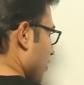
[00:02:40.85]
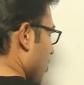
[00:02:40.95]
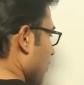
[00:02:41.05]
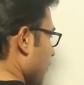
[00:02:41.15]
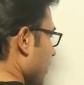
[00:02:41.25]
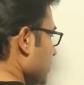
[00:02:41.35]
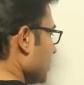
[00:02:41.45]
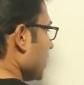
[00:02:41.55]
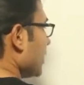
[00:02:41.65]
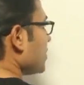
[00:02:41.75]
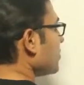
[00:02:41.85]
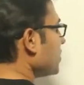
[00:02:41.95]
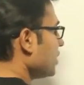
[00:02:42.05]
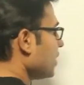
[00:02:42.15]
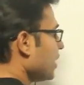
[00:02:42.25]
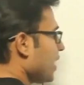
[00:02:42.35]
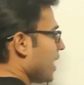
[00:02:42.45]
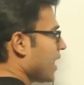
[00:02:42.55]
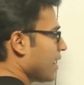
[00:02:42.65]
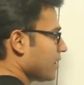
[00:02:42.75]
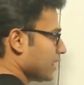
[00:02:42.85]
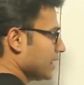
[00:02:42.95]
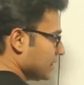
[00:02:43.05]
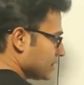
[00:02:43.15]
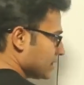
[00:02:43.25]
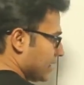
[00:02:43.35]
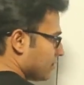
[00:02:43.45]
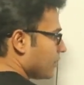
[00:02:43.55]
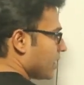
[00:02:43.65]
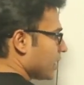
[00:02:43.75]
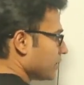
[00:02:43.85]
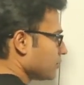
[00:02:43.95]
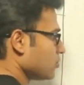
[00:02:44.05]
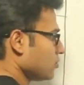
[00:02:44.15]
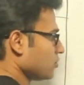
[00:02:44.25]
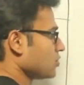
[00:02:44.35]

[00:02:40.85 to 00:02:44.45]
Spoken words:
conflict serializable and it is equivalent to,